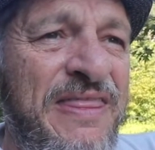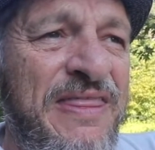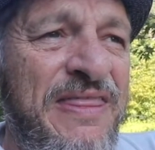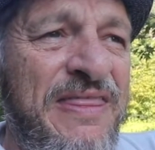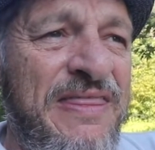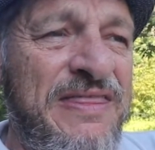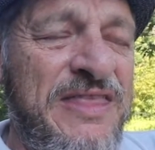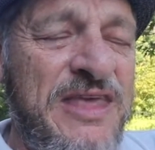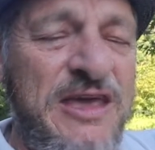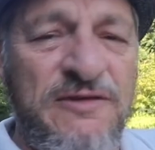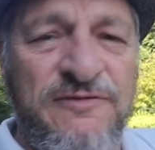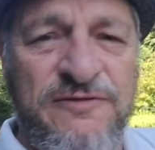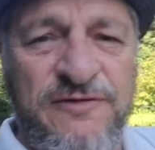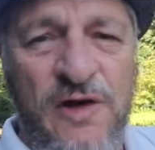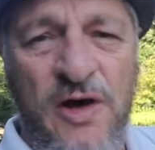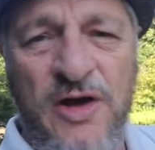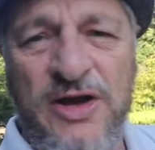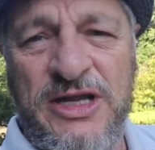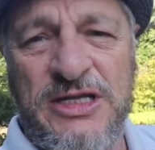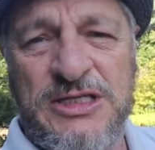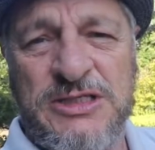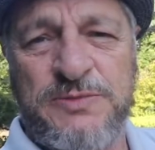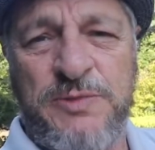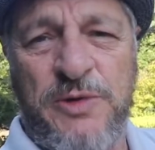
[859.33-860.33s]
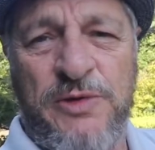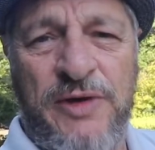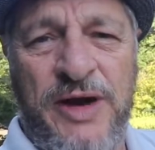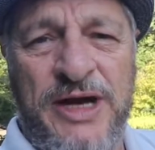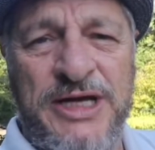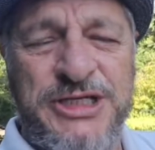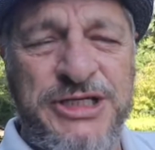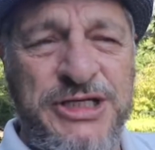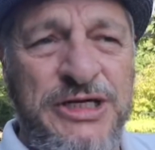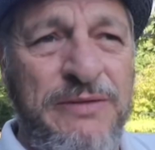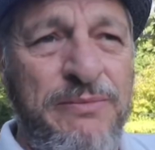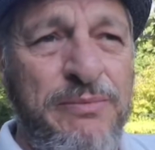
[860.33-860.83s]
You can find
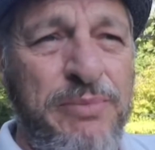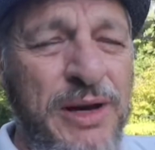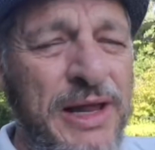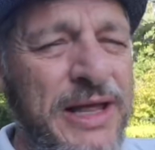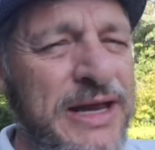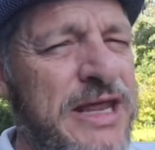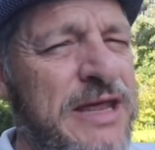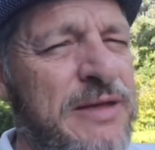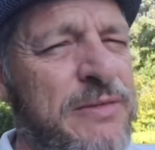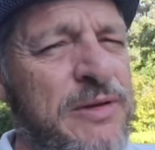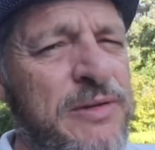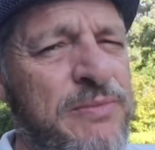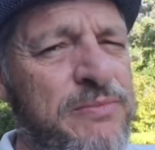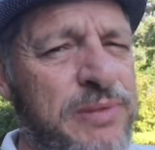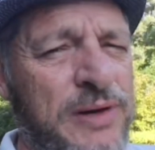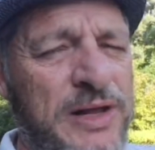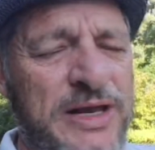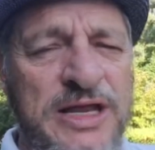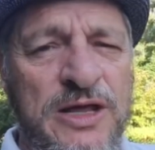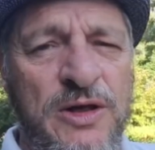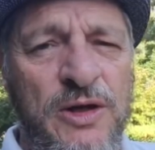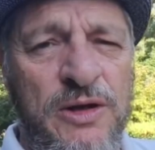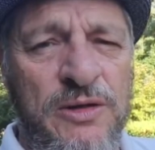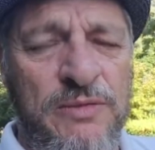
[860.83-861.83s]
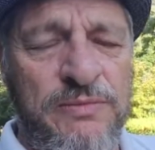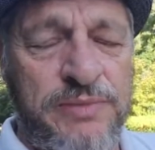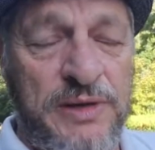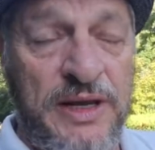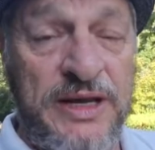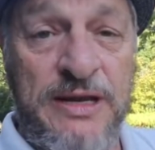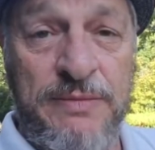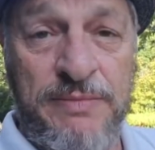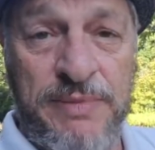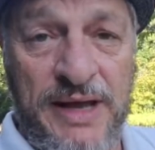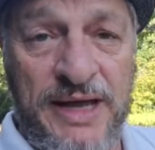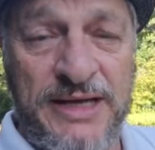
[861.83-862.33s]
inspiration in plenty
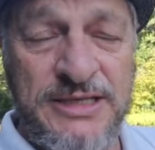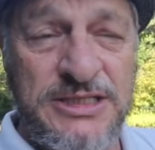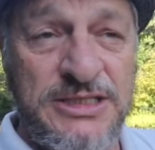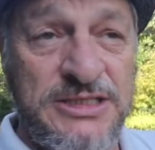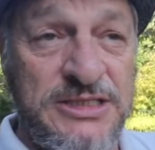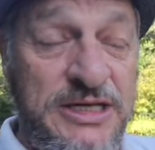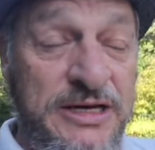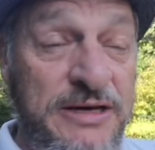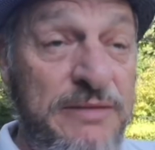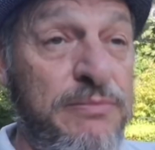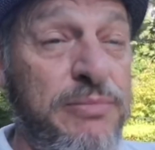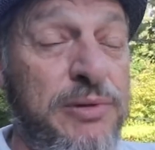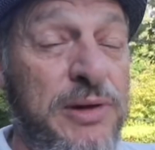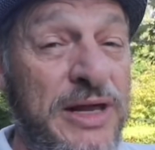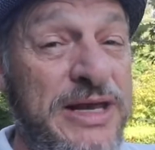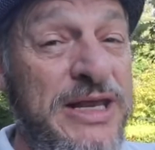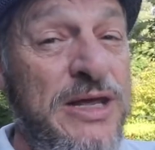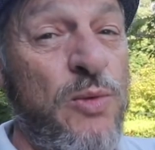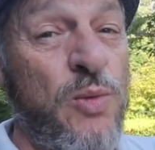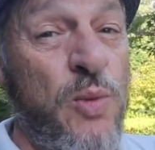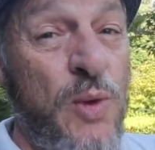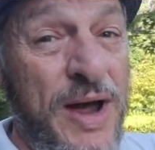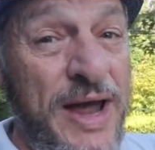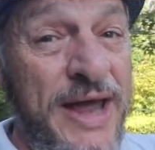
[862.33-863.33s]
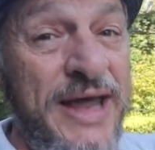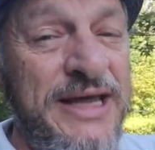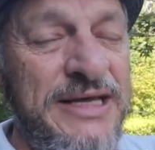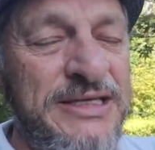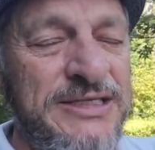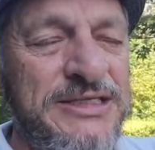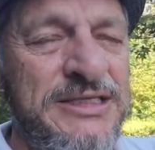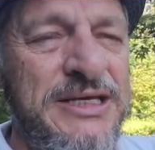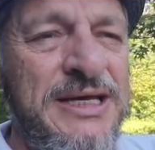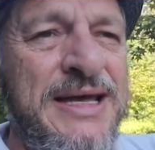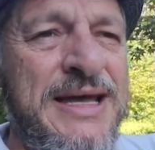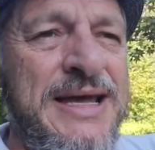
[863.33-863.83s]
places and in plenty
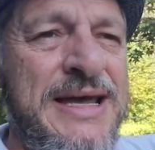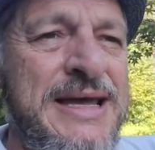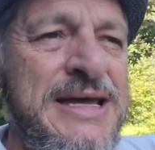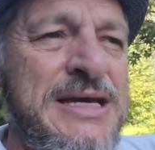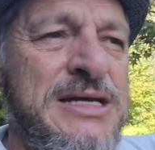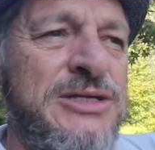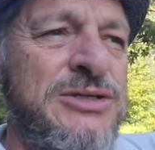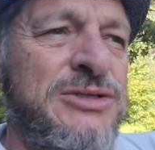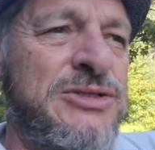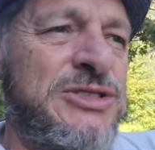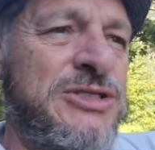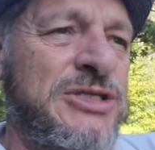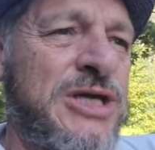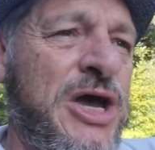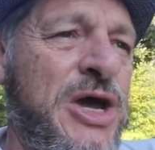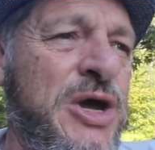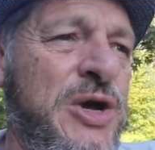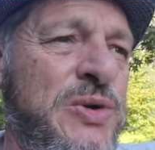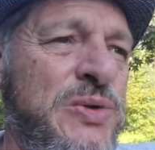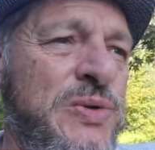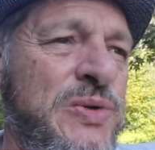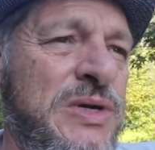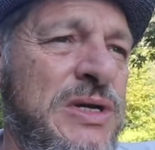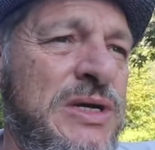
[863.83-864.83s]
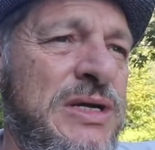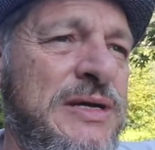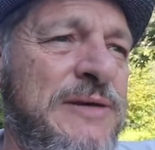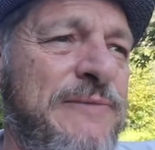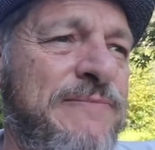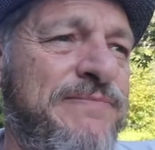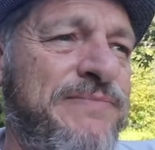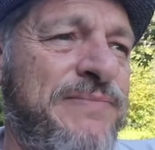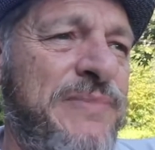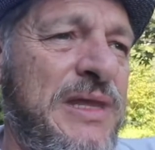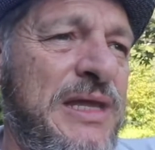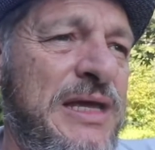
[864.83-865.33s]
ways. So
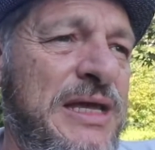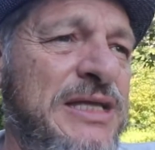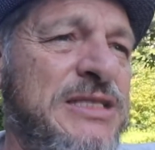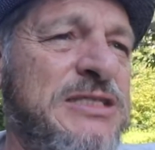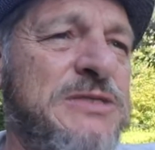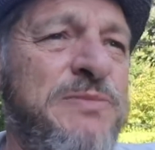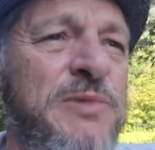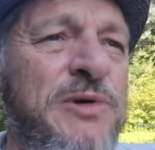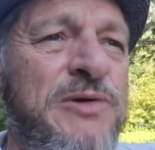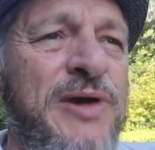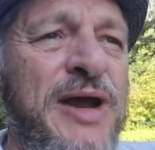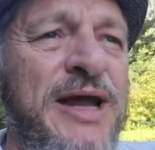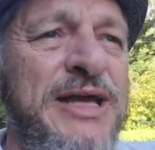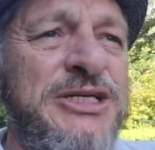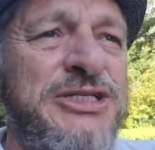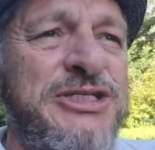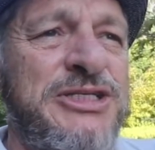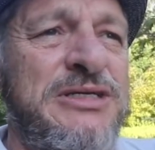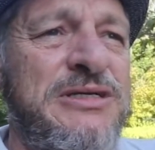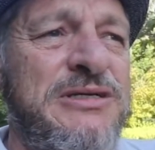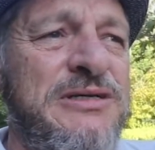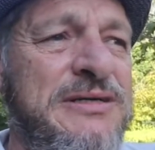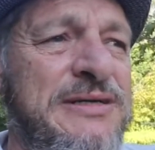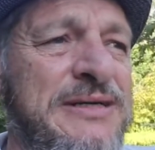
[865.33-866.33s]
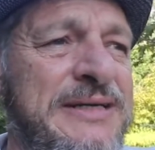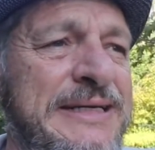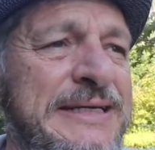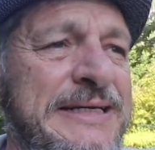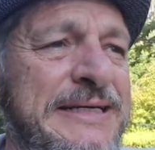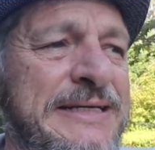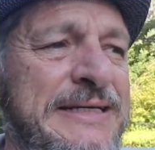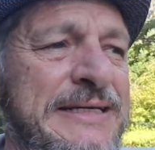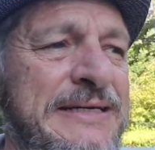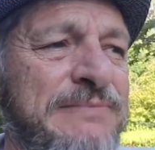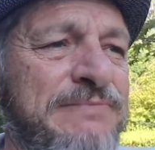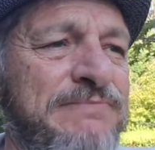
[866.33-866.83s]
inspiration
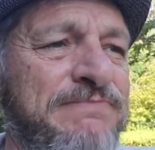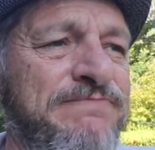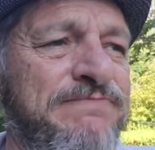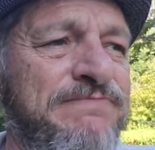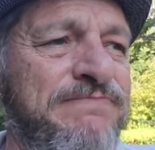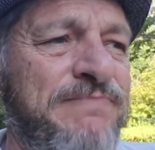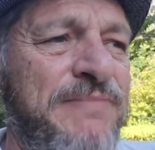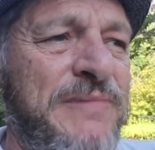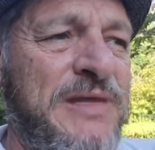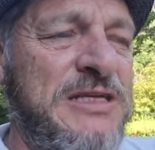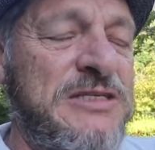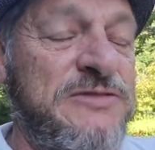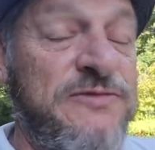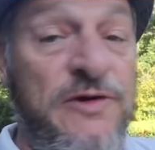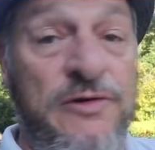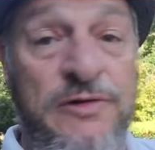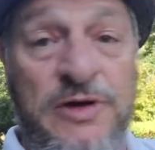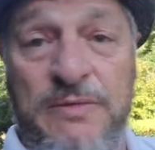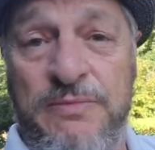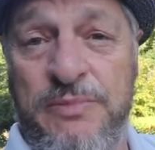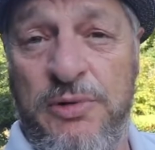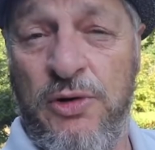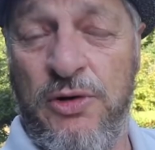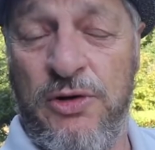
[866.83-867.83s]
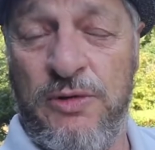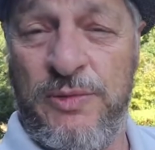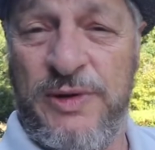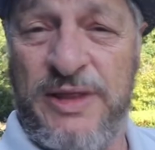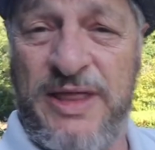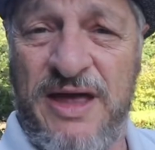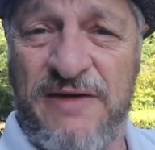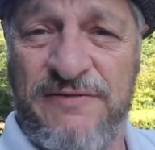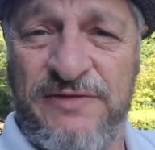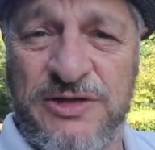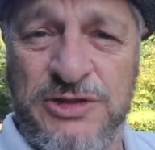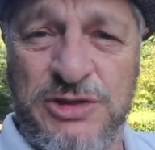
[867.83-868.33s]
is very important with
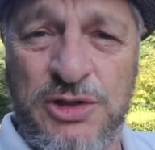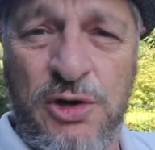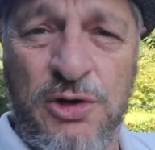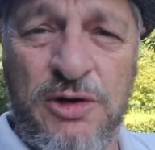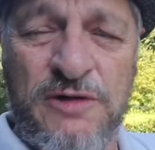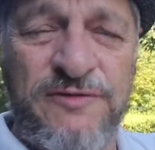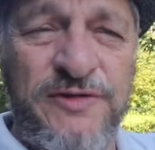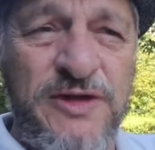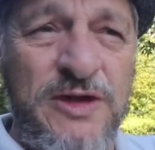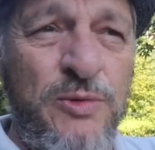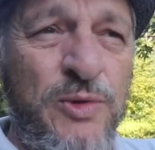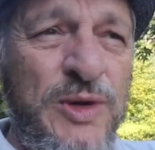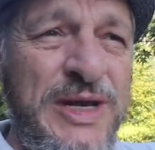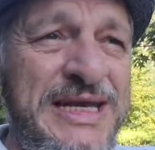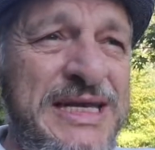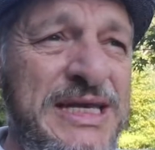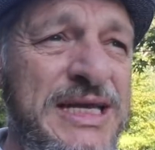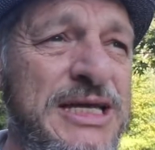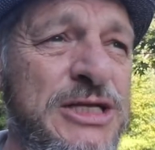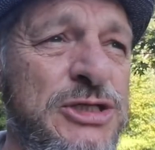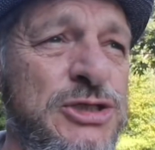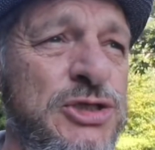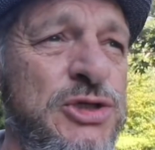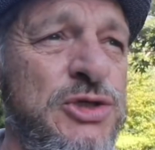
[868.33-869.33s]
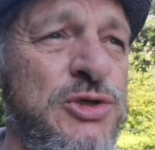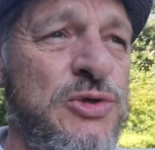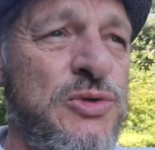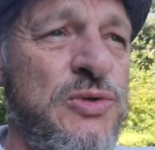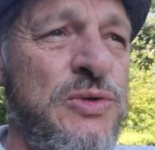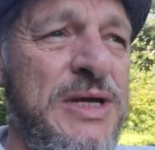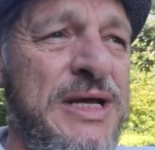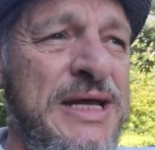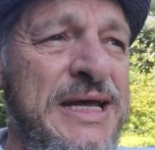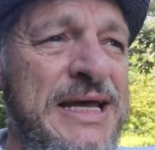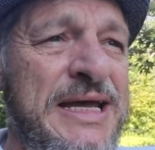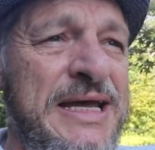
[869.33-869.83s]
our photography. We need to
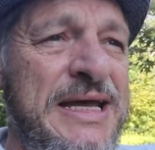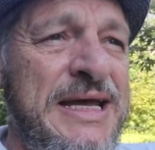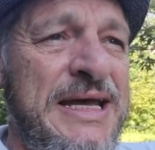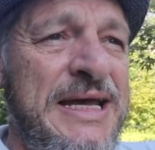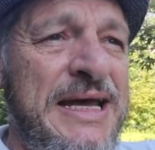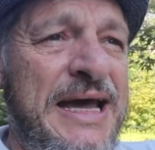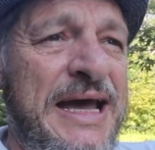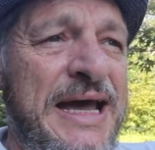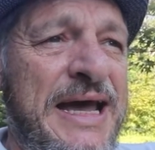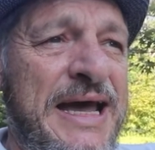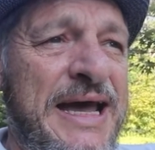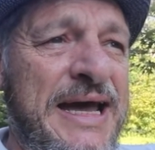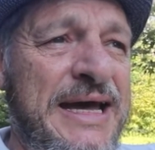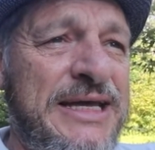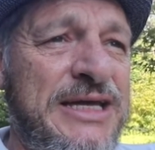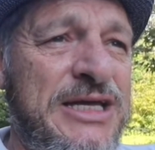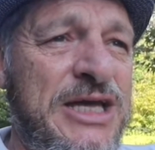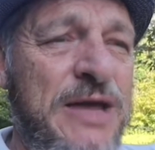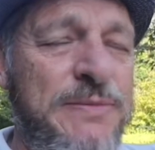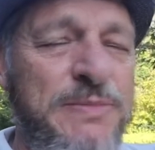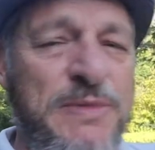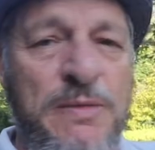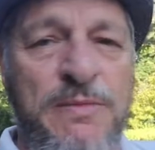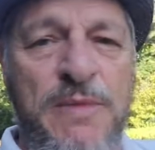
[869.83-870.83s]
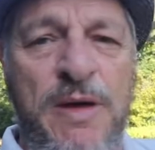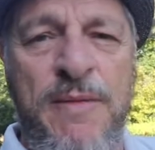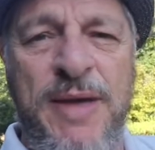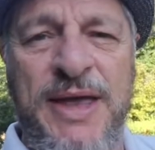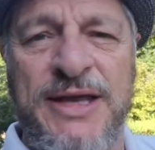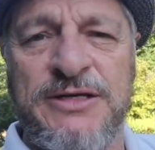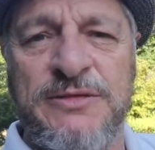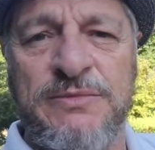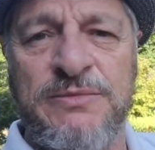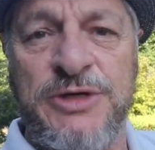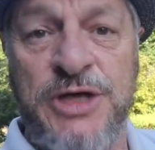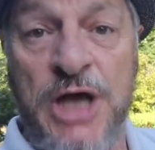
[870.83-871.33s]
keep the
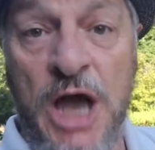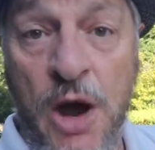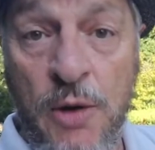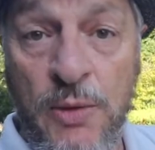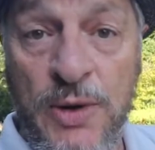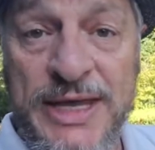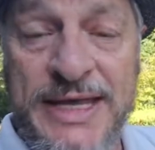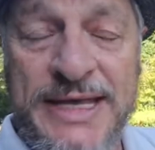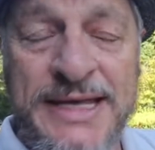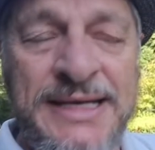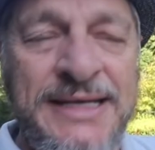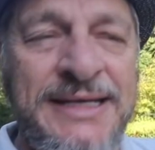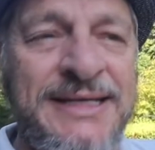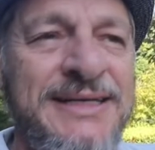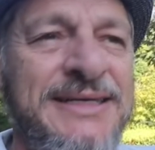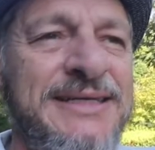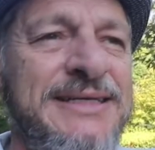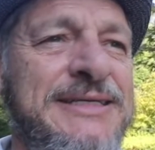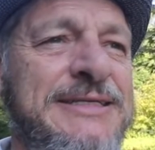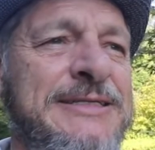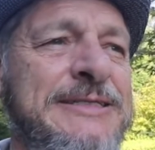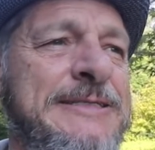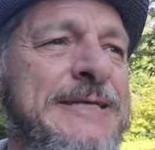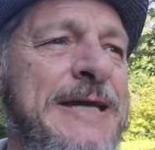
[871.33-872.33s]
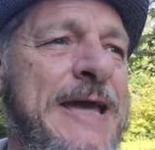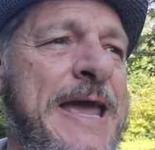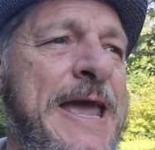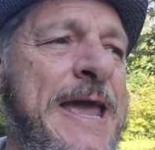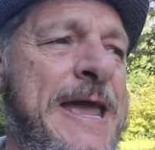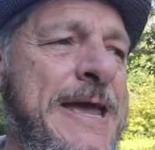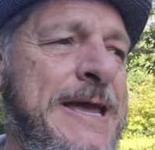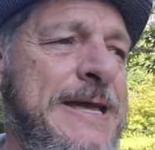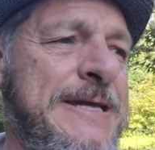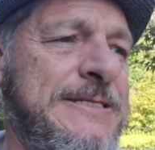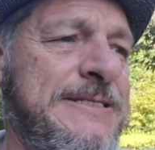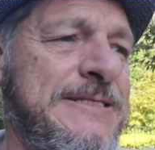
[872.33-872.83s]
momentum going
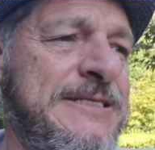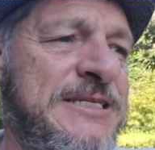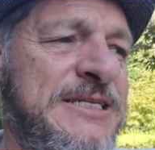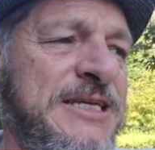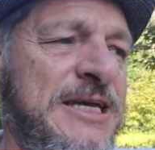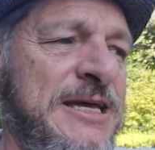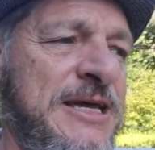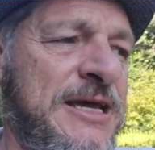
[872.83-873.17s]
and